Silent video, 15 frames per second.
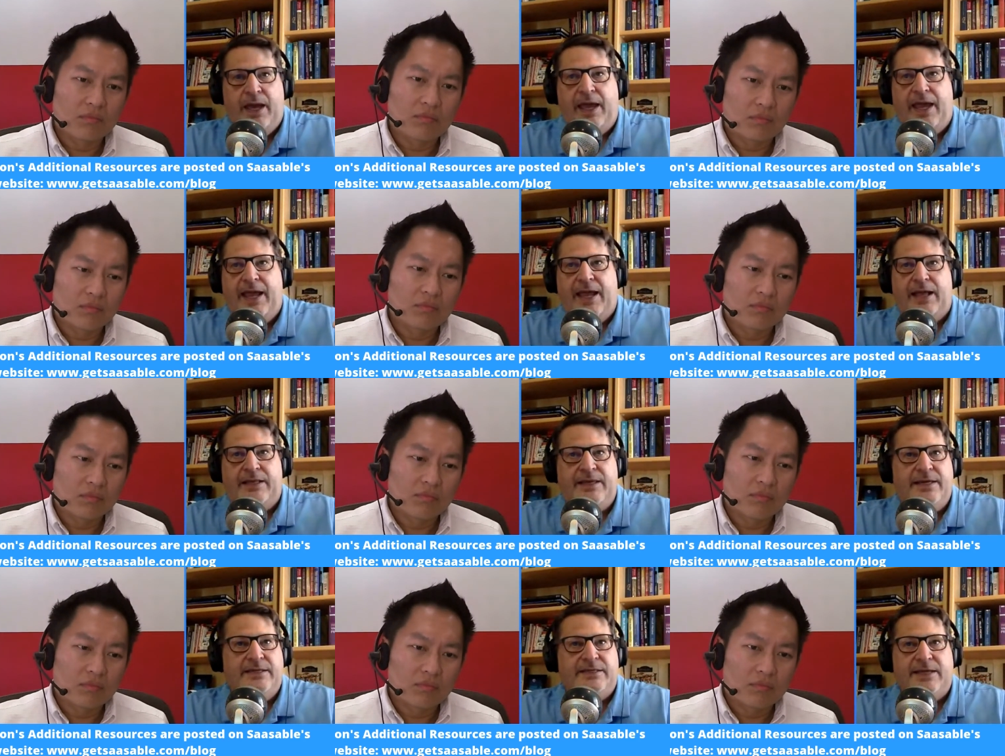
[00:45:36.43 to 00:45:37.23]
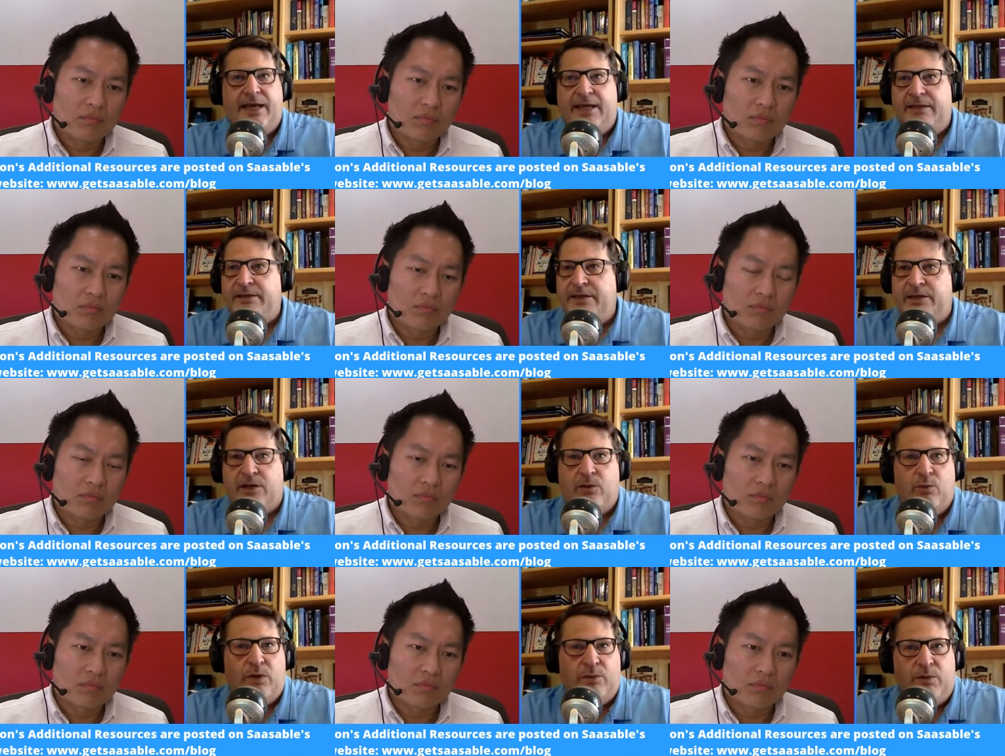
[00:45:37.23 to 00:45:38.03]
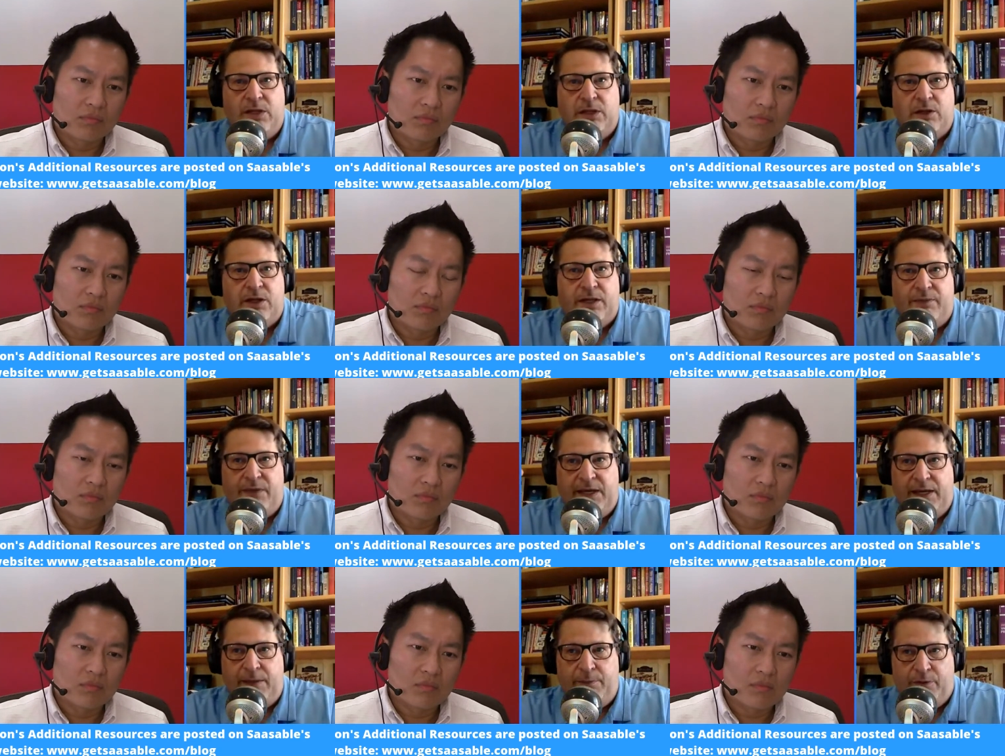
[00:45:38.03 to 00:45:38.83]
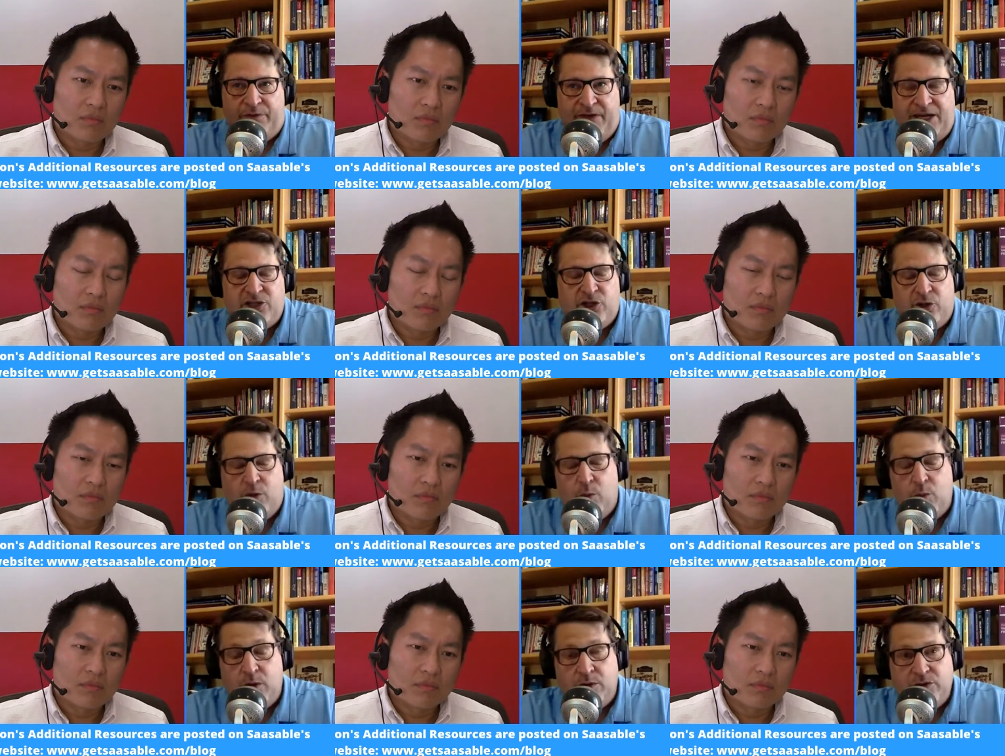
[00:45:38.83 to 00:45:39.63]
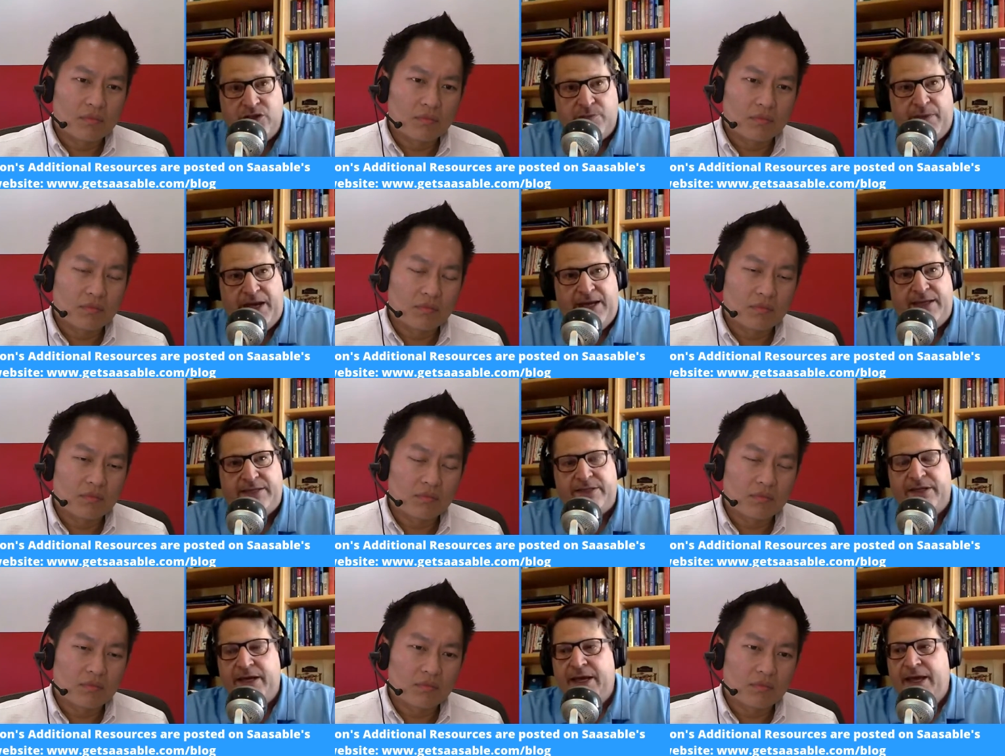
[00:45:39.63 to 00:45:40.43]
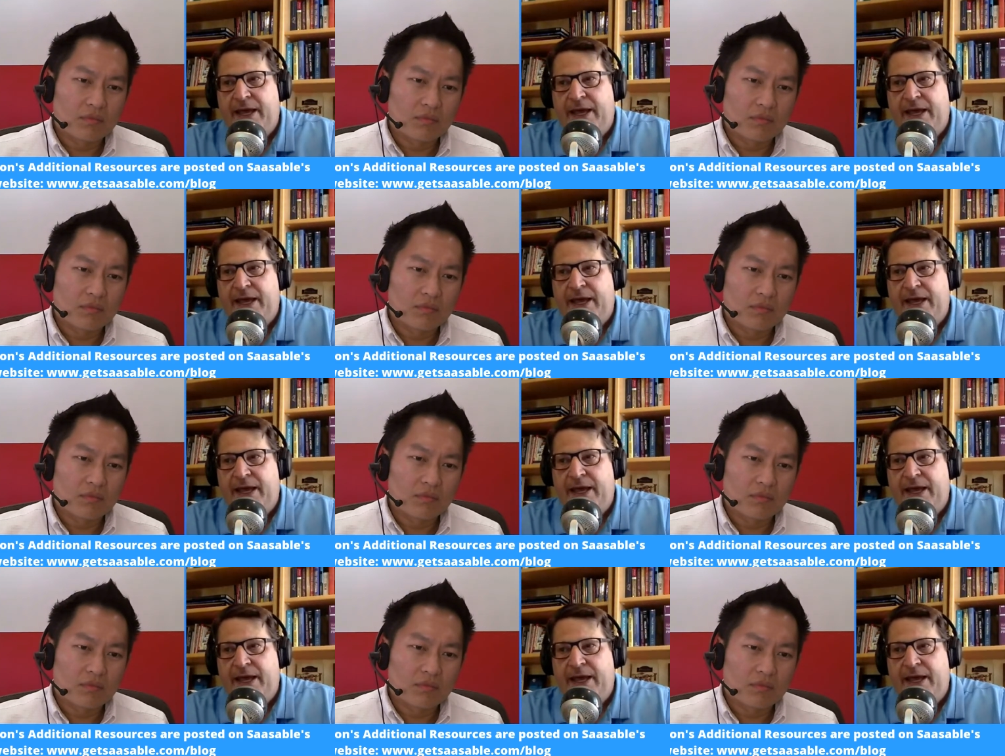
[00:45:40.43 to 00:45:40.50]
Speaker 1: And he said, you know, when we look in the professional world space,